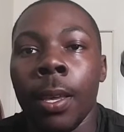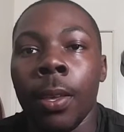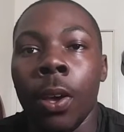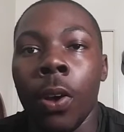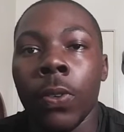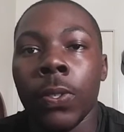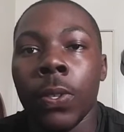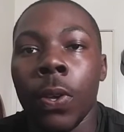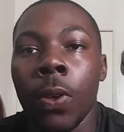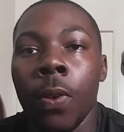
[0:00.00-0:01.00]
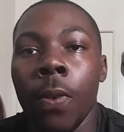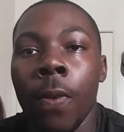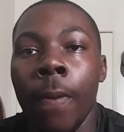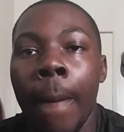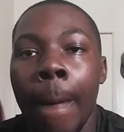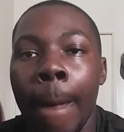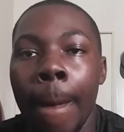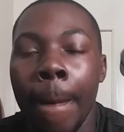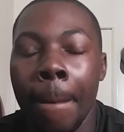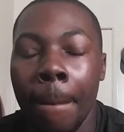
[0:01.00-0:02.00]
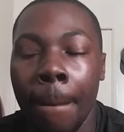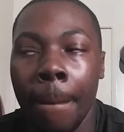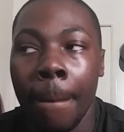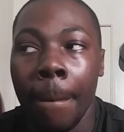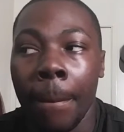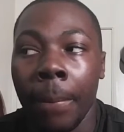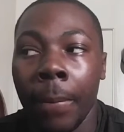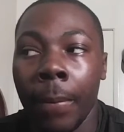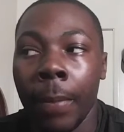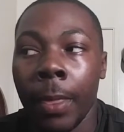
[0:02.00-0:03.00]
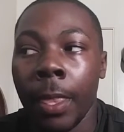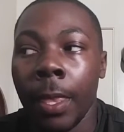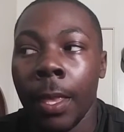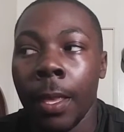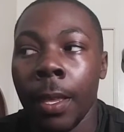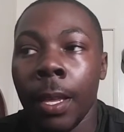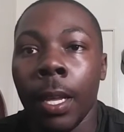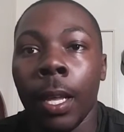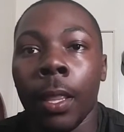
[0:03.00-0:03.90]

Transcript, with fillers: and also hmm,